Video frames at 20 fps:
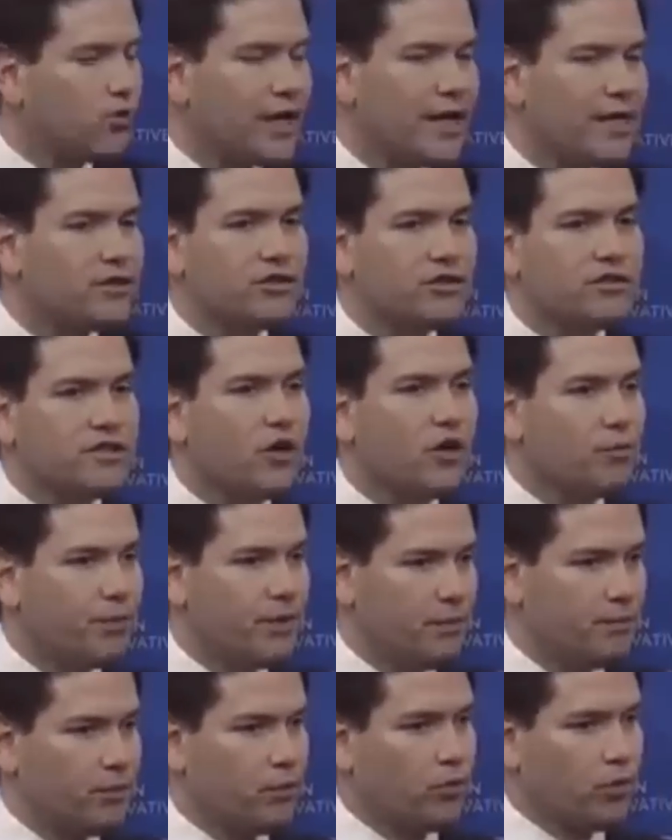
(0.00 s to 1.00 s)
can't just tell
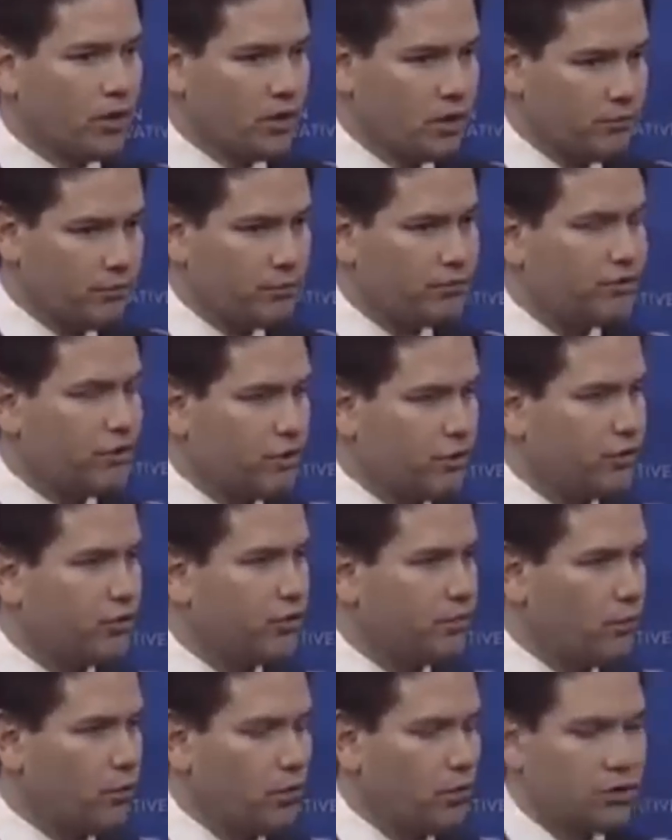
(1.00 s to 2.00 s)
people we're going to secure the
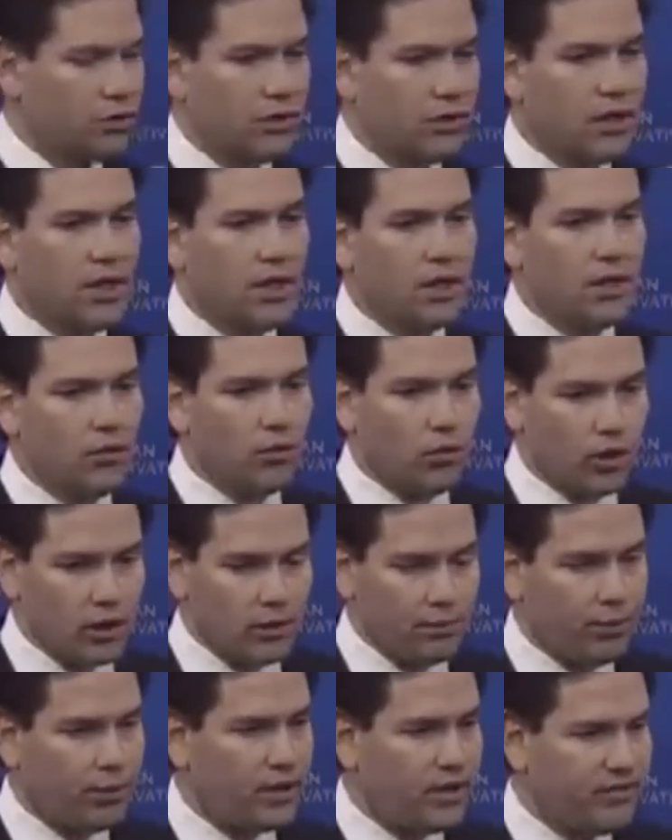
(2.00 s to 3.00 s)
border, we're going
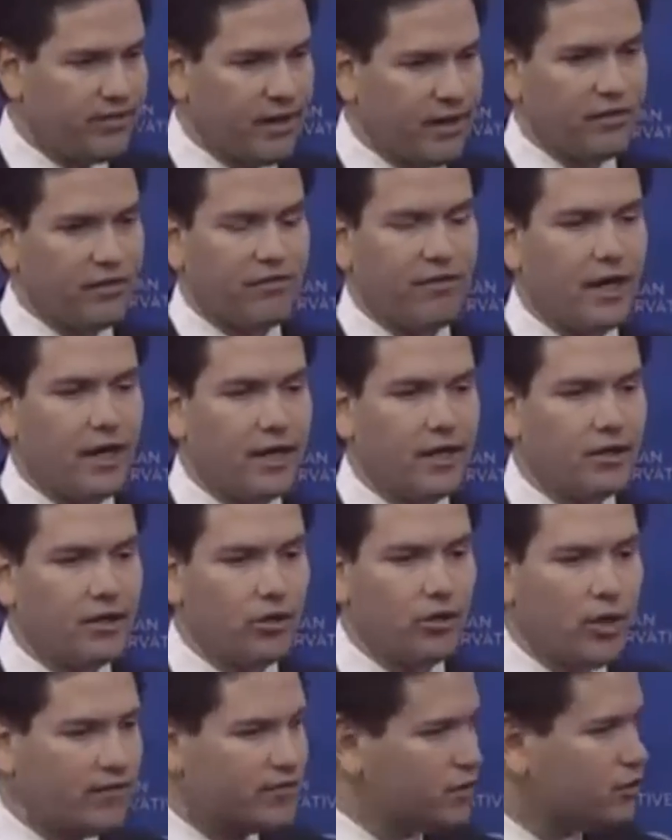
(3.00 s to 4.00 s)
to put E-Verify.
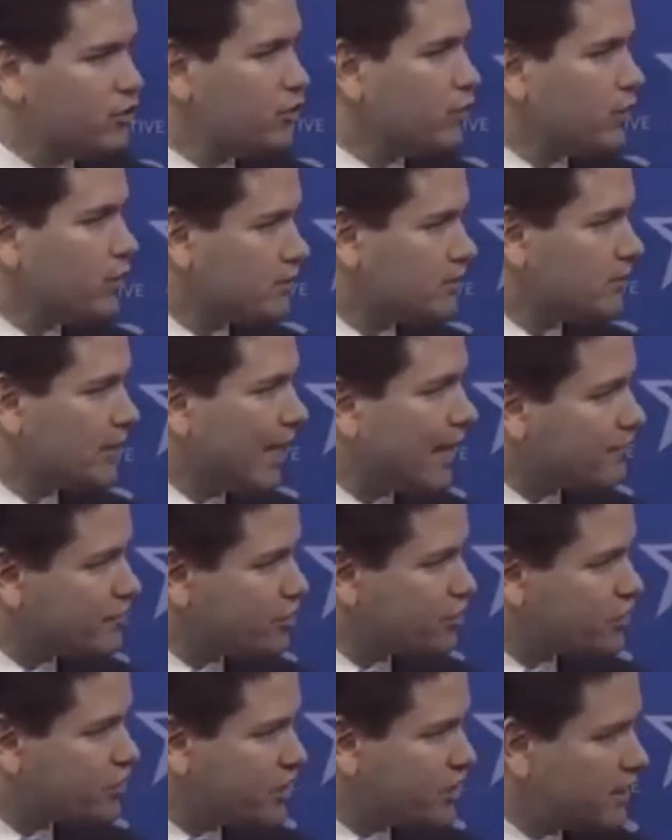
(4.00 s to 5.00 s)
You have to do it. They have to
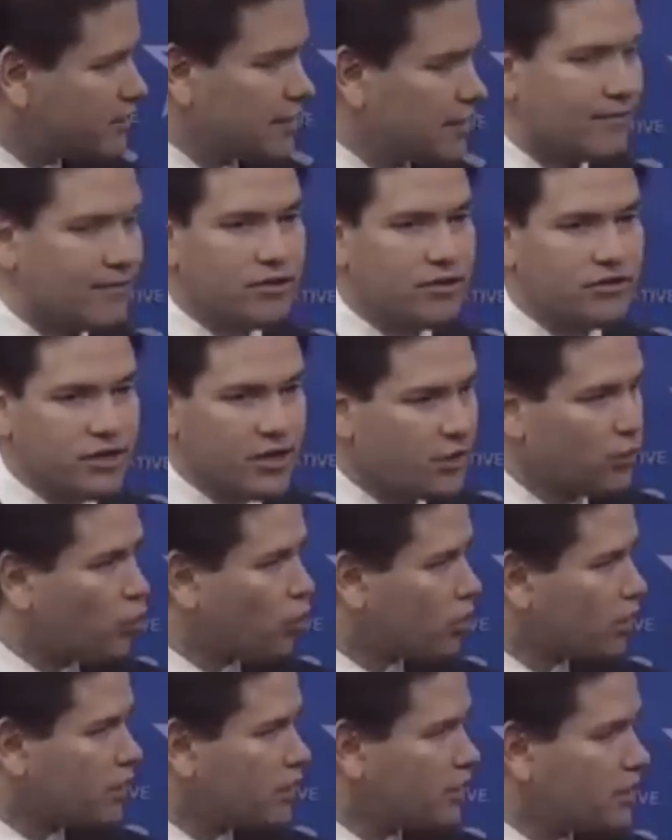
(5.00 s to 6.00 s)
see it. They have to see it
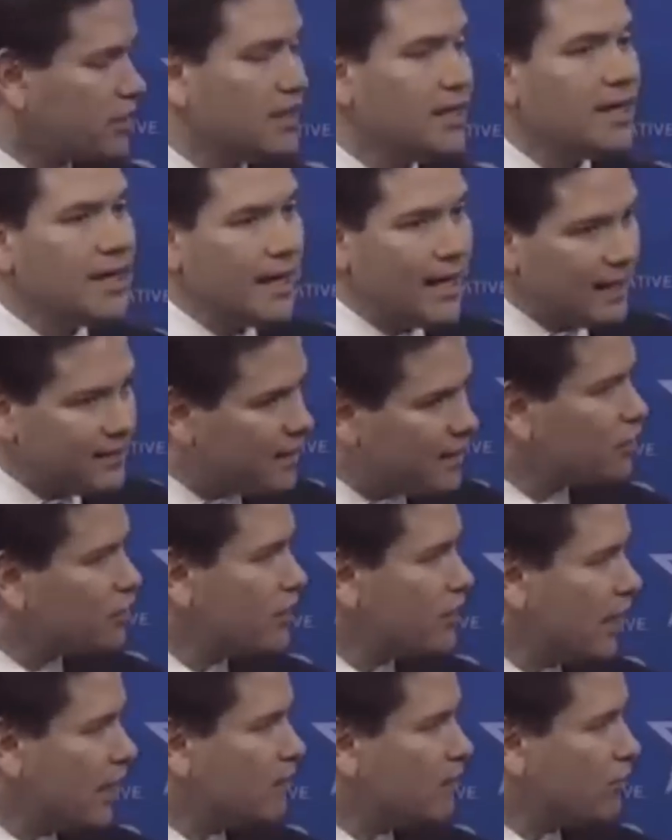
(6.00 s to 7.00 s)
working. And then they're
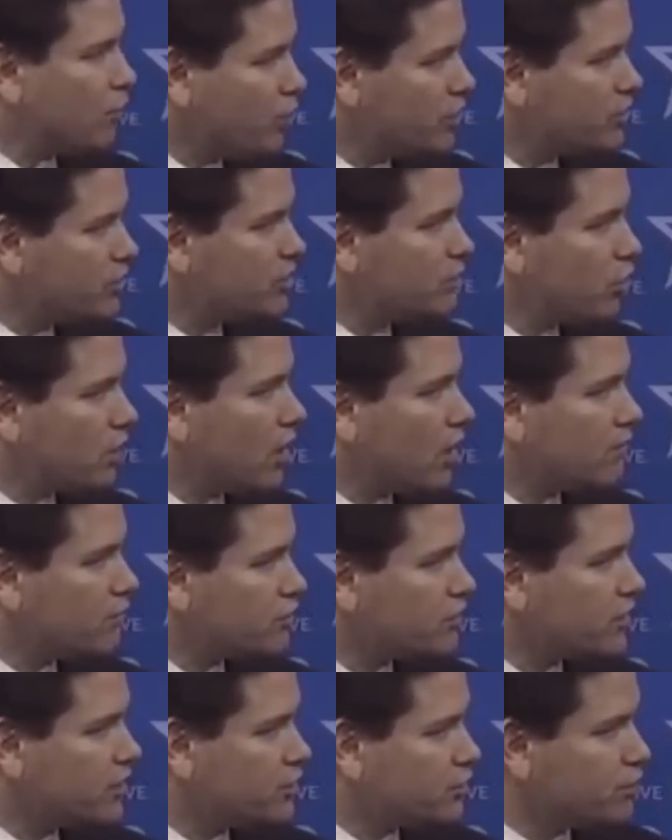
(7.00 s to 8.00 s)
going to have a reasonable
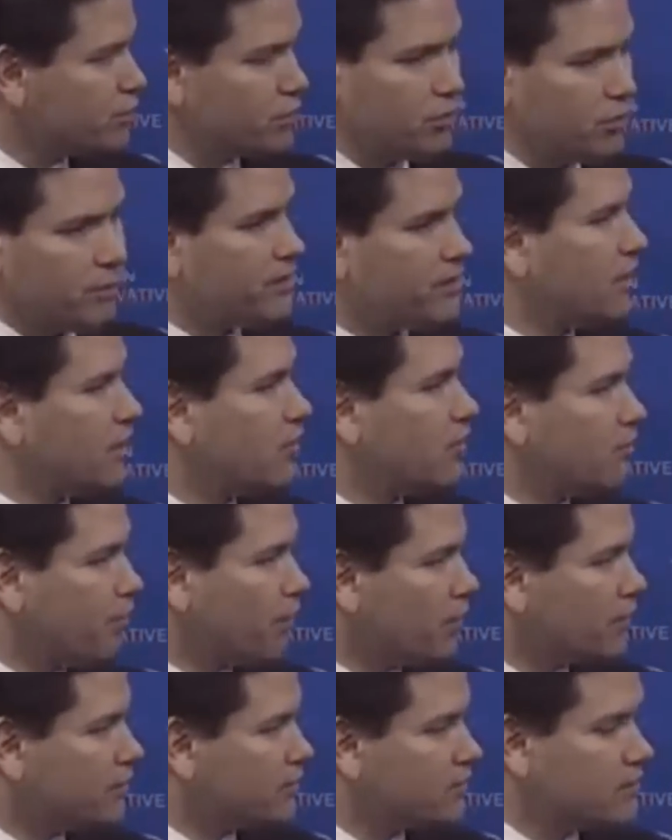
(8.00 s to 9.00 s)
conversation with you about the other
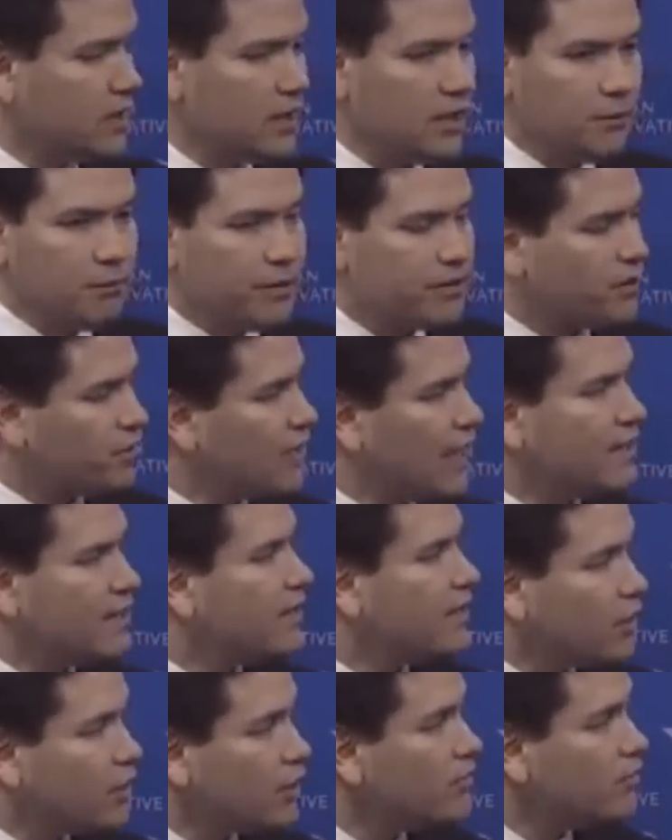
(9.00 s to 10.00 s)
parts. But
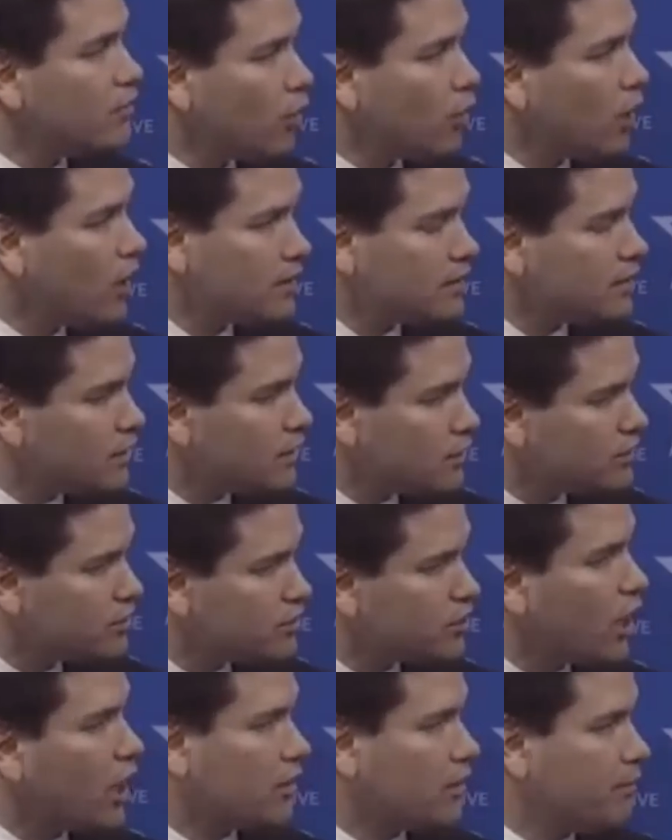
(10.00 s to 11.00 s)
they don't even want to
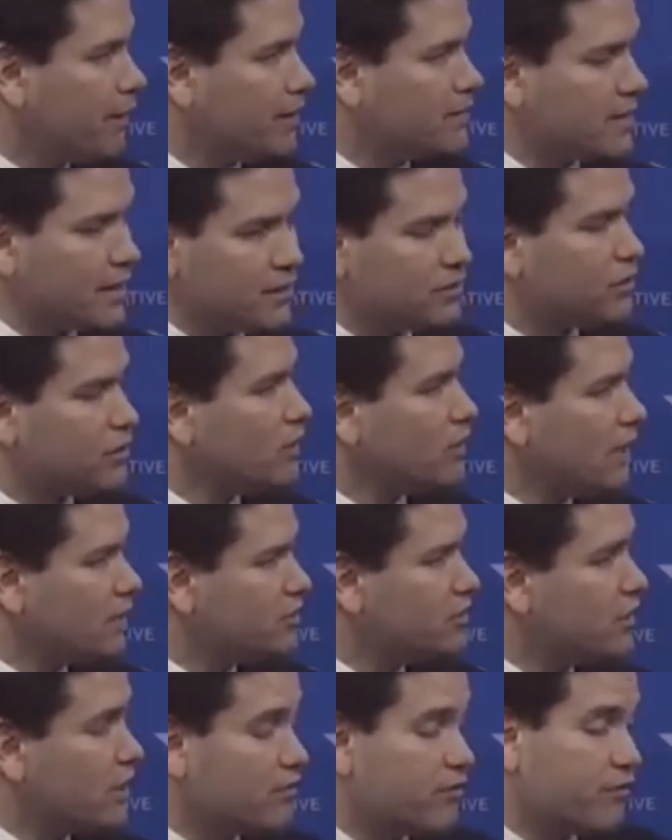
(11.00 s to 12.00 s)
talk about that until that's
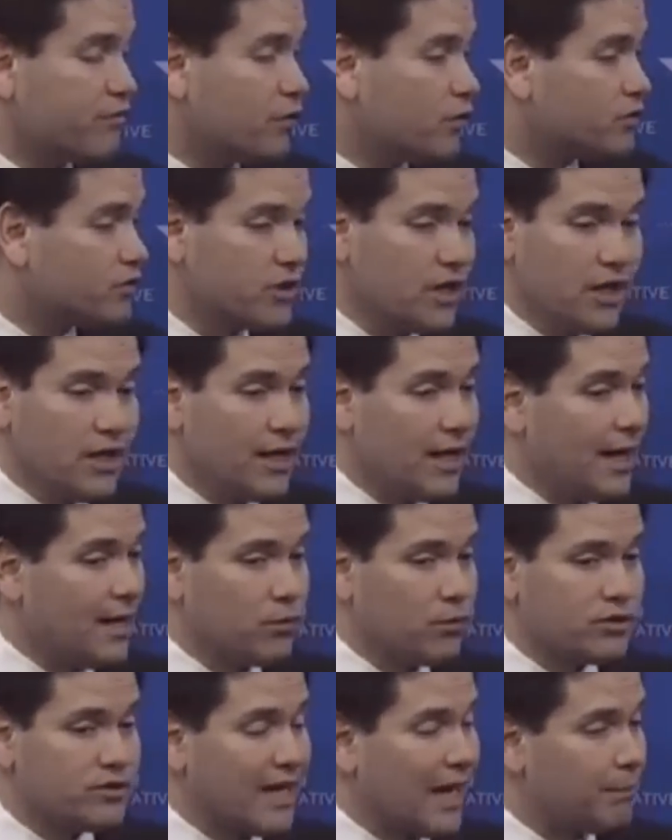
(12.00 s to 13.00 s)
done first.
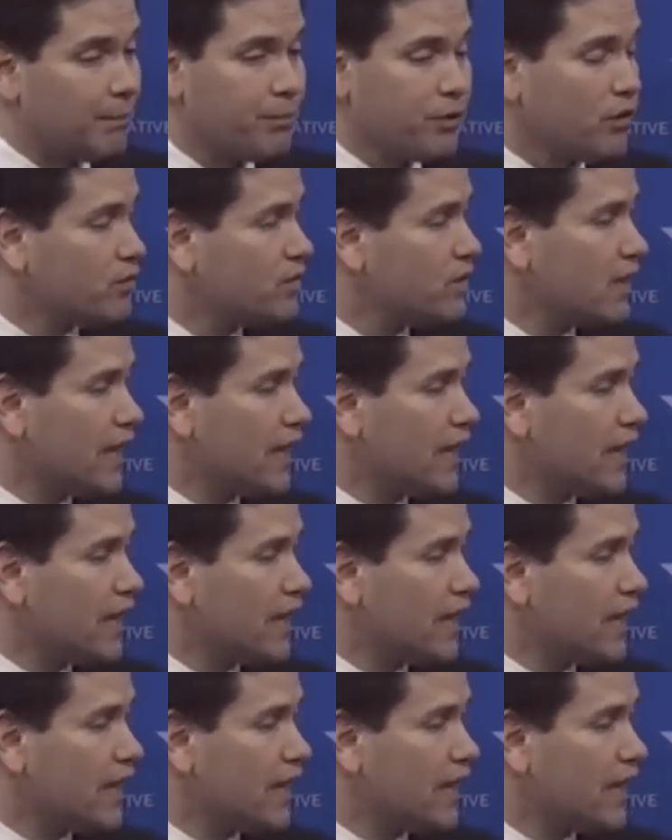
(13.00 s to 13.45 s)
And what's happened over the